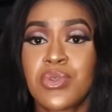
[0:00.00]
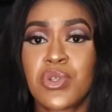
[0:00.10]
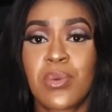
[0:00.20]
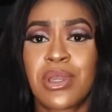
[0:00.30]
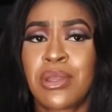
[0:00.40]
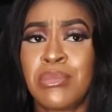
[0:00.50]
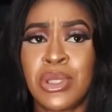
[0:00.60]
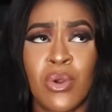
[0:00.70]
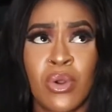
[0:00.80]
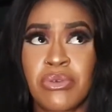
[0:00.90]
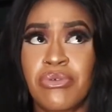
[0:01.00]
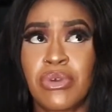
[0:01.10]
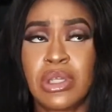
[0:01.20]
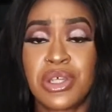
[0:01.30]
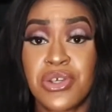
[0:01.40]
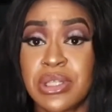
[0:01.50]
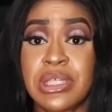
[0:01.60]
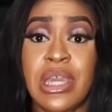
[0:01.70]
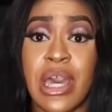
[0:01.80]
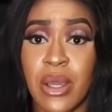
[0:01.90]
So it can be on for
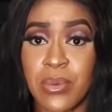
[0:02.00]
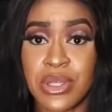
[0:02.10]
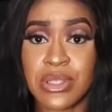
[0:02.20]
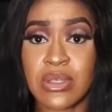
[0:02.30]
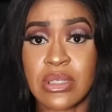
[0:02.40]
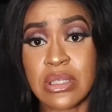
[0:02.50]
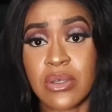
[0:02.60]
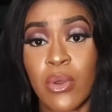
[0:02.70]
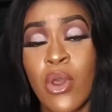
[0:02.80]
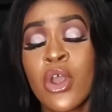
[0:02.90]
literally hours until